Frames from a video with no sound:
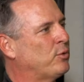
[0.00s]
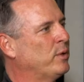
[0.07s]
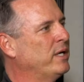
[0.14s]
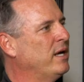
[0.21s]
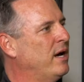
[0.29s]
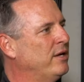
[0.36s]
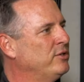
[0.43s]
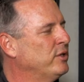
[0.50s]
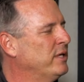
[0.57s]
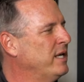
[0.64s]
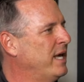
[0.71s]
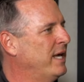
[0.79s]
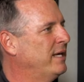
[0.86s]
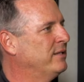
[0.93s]

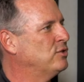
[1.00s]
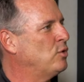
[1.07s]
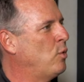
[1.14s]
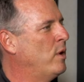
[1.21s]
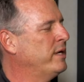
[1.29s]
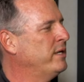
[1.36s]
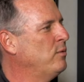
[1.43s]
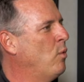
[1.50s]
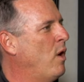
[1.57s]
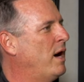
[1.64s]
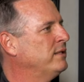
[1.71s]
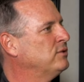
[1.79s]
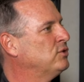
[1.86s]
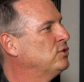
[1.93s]

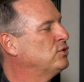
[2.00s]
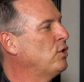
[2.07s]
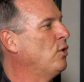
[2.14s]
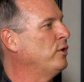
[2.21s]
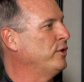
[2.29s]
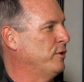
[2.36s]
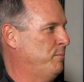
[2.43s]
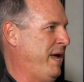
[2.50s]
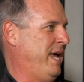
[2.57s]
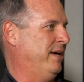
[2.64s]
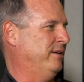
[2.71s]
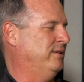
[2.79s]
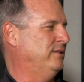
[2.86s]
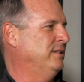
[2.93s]
320-watt solar
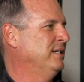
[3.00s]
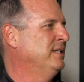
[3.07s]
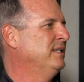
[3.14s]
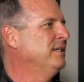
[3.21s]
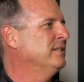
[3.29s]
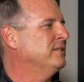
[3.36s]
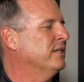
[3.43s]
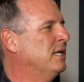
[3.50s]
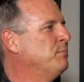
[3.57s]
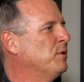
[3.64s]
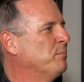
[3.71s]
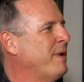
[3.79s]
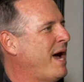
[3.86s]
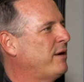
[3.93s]
panel to keep
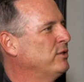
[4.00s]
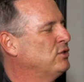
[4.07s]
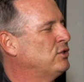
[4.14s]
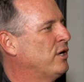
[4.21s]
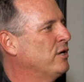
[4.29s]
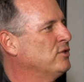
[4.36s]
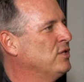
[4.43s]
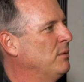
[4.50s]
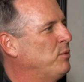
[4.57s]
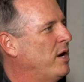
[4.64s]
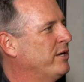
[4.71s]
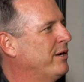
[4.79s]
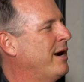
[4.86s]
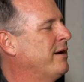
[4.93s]
your batteries charged up
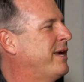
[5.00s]
while you're out